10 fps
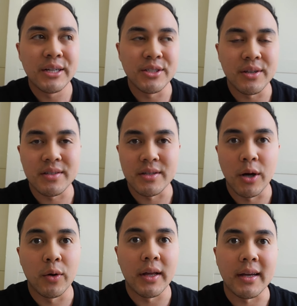just
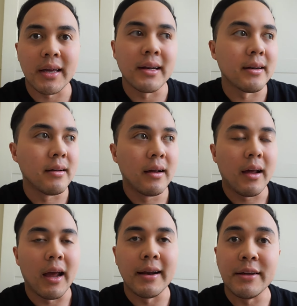so like in
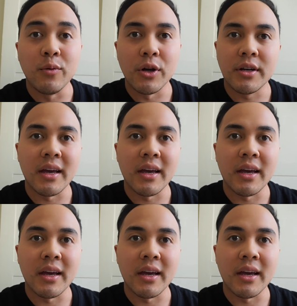any weird